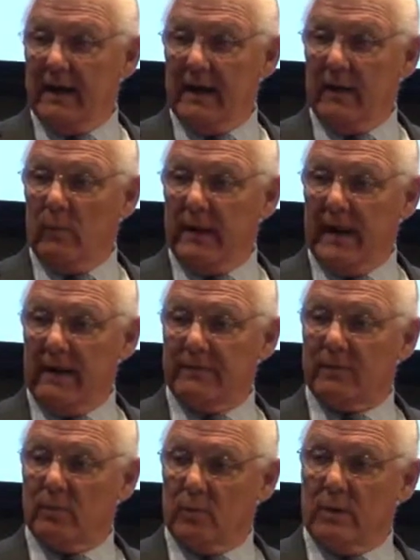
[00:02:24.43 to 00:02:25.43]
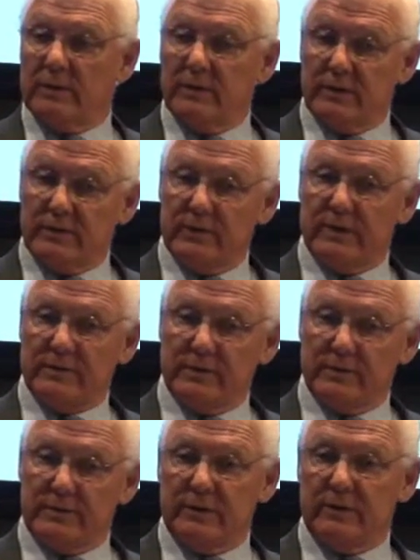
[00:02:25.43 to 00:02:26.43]
and we have to work to address
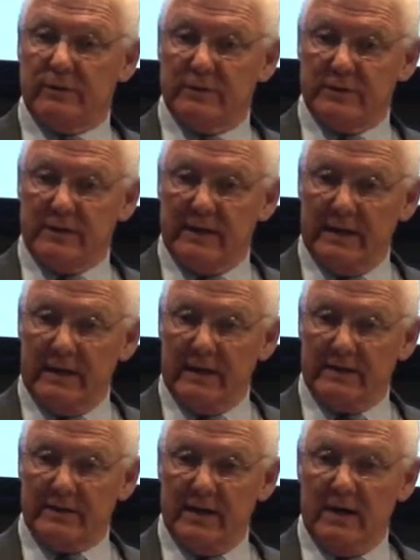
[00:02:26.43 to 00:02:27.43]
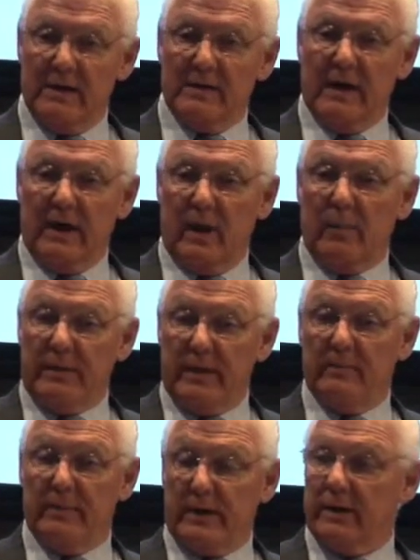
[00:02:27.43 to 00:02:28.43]
those children's needs to help
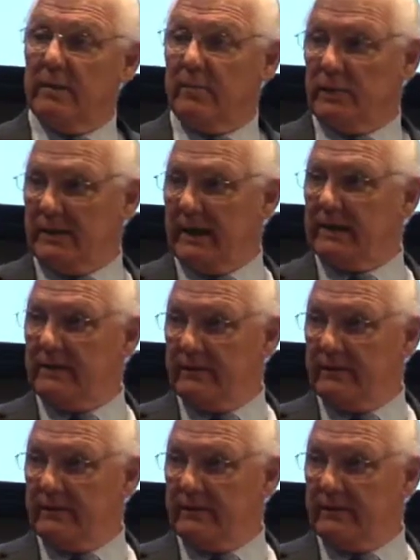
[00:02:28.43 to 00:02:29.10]
them become productive